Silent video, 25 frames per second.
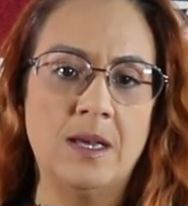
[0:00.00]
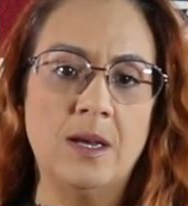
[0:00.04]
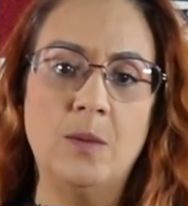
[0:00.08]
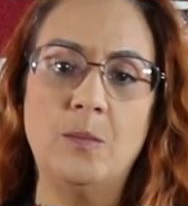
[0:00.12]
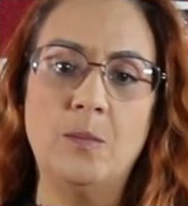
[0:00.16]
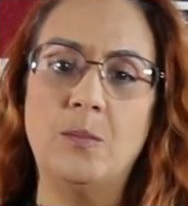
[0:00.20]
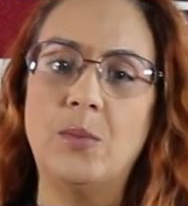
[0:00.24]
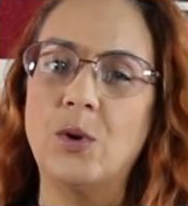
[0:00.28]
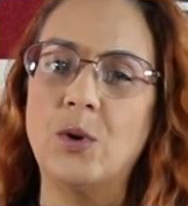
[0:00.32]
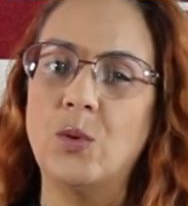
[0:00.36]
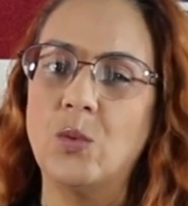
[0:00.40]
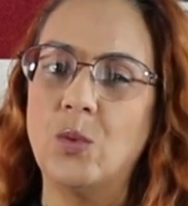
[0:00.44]

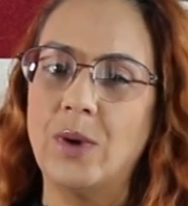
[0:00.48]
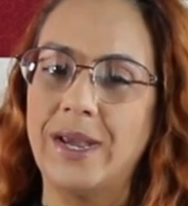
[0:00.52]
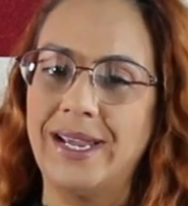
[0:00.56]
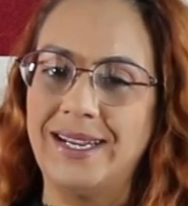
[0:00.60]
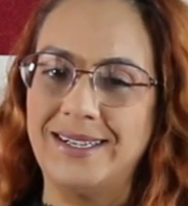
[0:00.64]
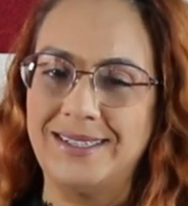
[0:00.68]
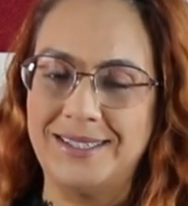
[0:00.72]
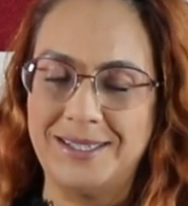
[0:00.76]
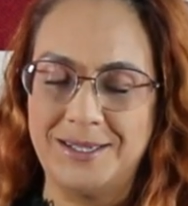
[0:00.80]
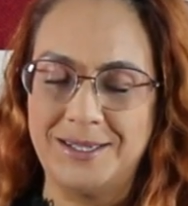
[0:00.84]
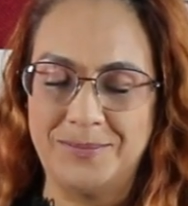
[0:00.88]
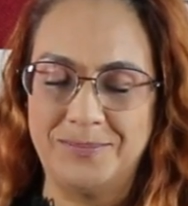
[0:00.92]
But
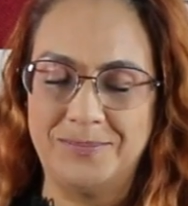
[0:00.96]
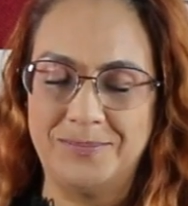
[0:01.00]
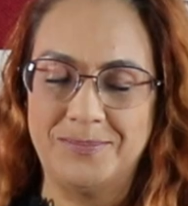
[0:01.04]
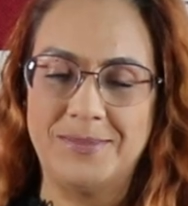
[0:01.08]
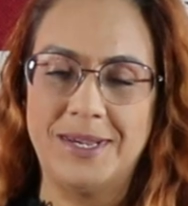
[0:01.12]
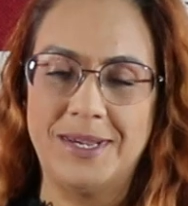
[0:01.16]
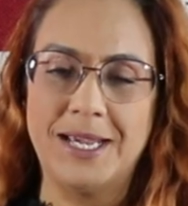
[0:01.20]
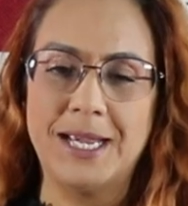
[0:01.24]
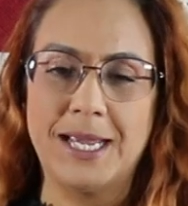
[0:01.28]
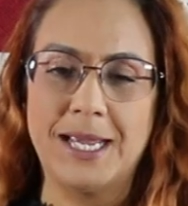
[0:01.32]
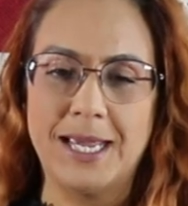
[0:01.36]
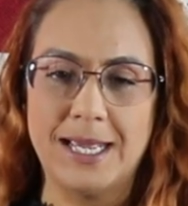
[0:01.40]
wait,
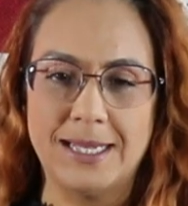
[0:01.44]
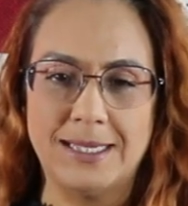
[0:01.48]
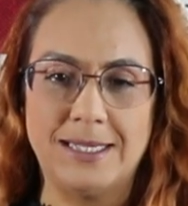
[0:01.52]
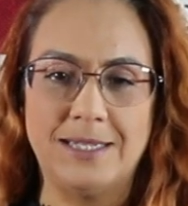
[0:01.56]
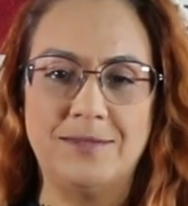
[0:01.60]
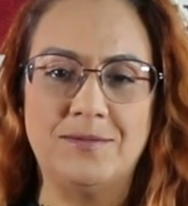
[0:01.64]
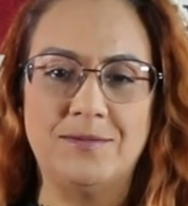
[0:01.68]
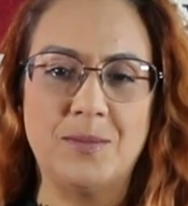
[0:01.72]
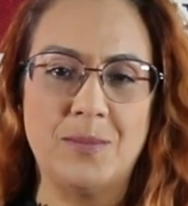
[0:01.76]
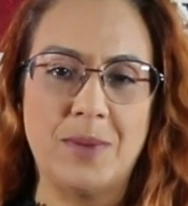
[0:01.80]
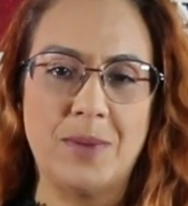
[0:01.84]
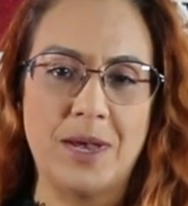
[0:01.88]
it gets
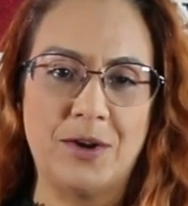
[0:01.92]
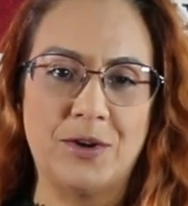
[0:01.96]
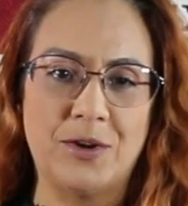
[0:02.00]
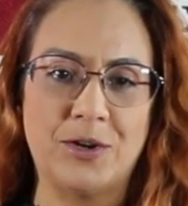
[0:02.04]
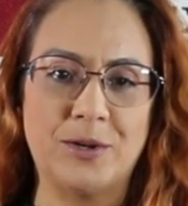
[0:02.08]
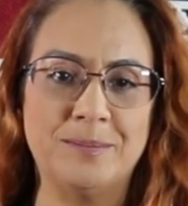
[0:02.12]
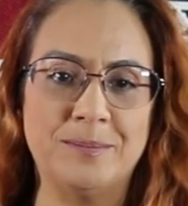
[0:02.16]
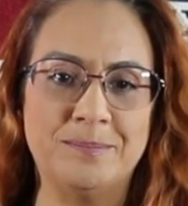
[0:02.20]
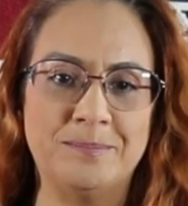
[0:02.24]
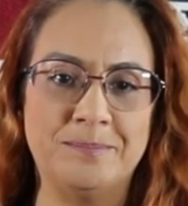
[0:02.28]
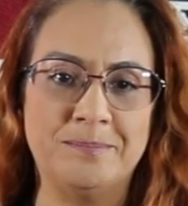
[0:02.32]
even better.